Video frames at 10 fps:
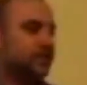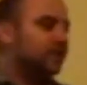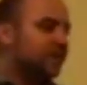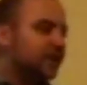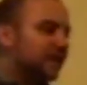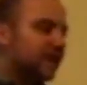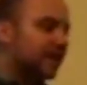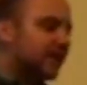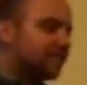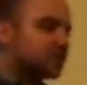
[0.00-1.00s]
You know.
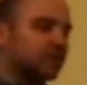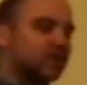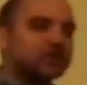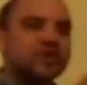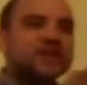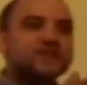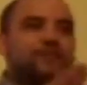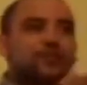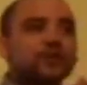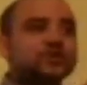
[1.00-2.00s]
Uh, so
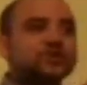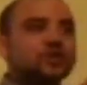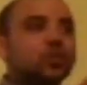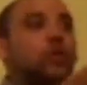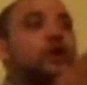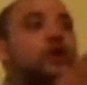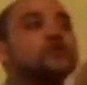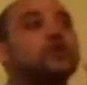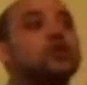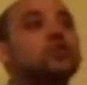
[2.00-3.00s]
address first
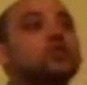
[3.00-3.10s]
what you